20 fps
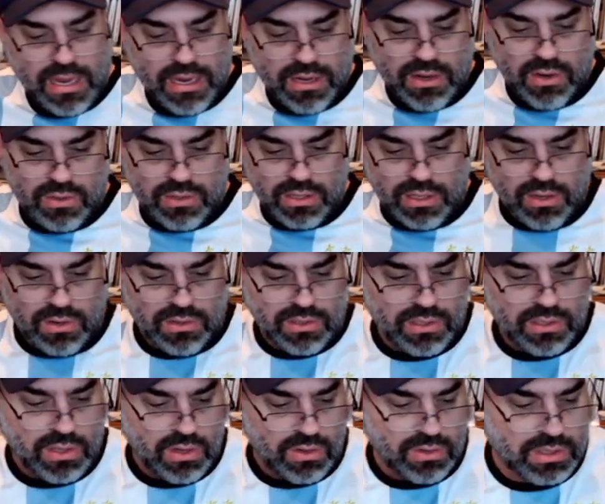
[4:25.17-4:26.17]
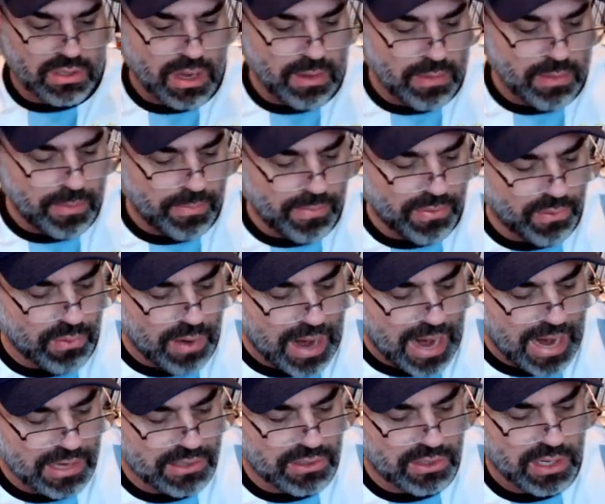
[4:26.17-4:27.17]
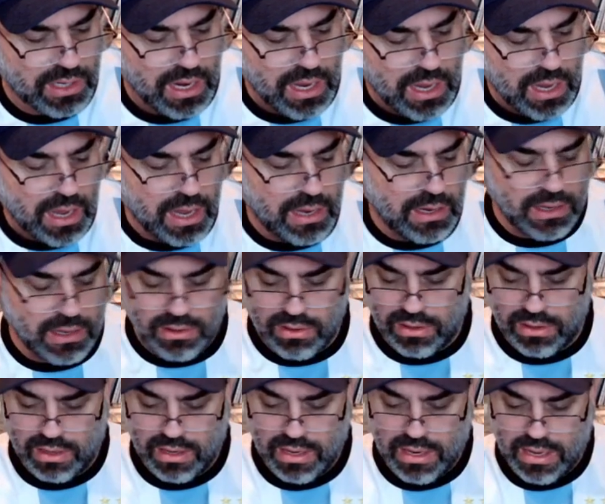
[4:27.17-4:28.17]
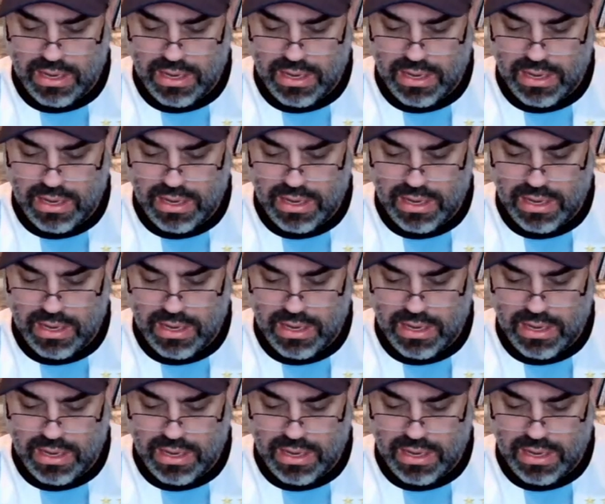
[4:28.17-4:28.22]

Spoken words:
Usually those come up thrashed. Another